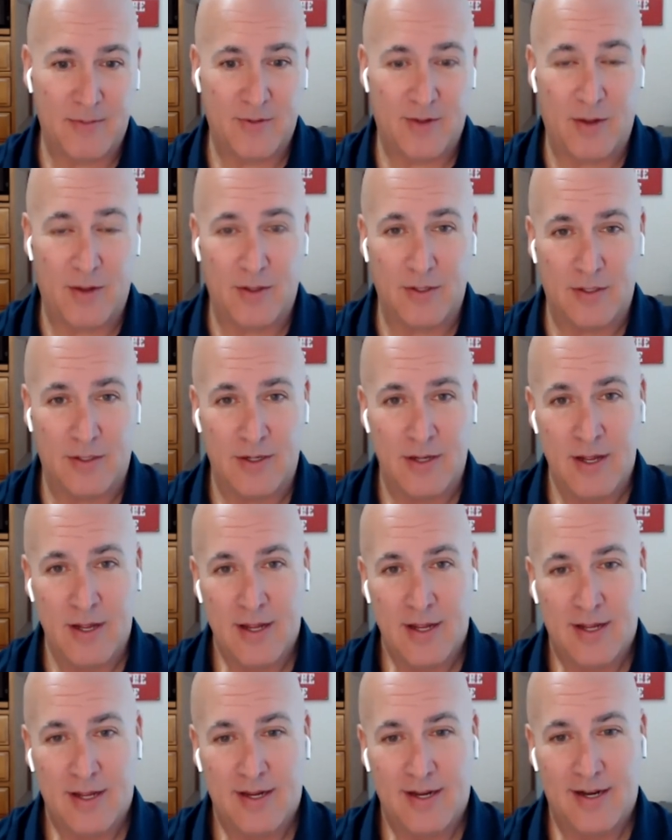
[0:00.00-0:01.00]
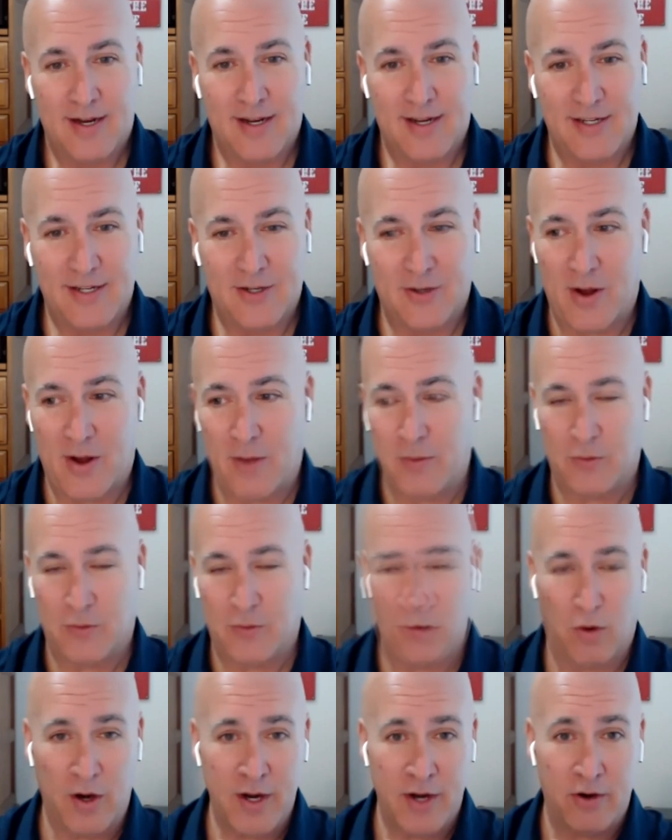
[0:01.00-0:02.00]
So I was, so I was
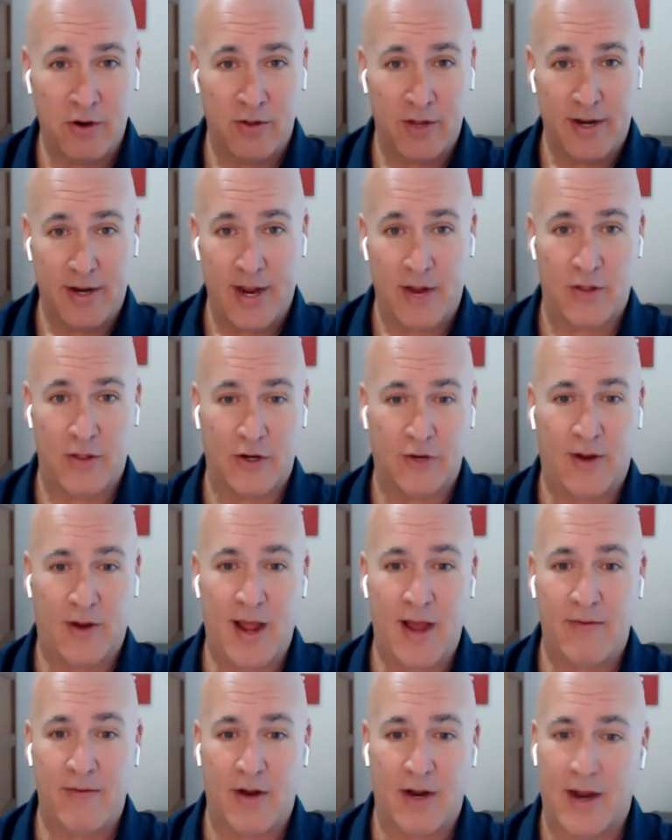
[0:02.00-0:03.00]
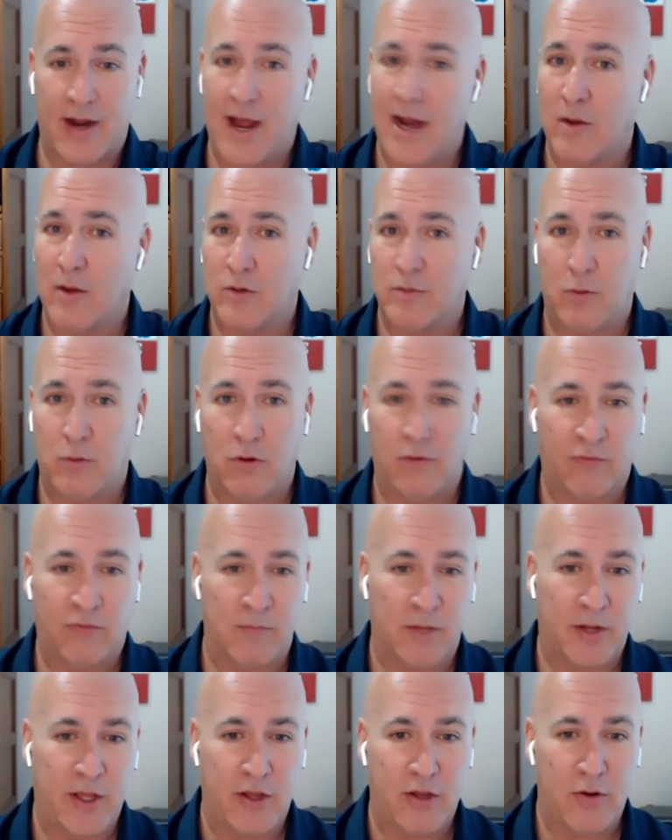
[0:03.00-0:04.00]
working during the day on the drive, and at night I was pulling from
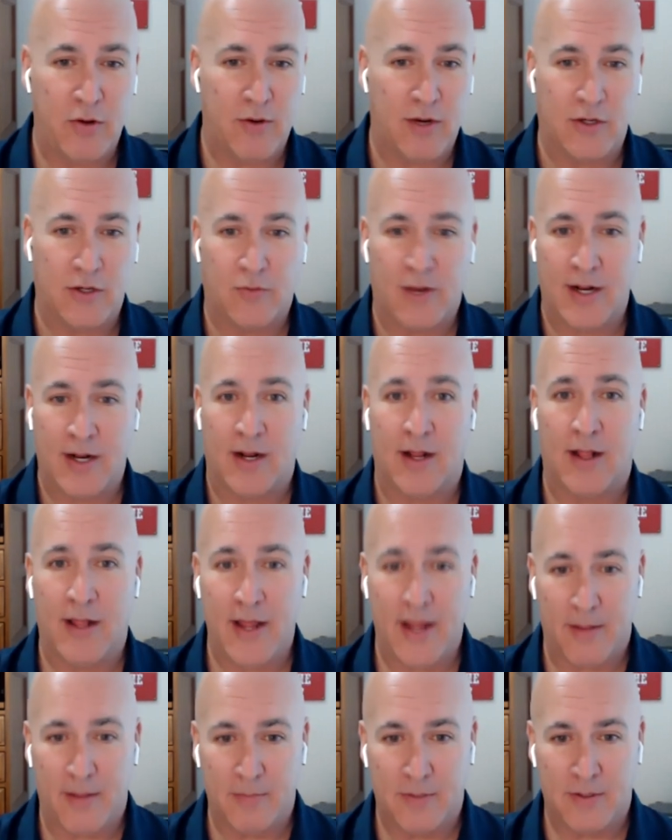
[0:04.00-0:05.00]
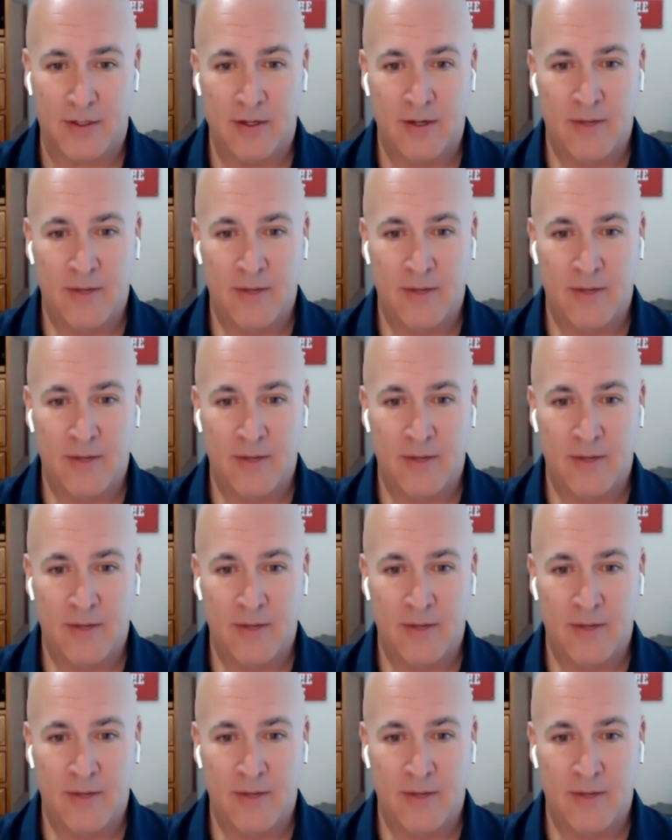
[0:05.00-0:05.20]
a queue and I was writing claims.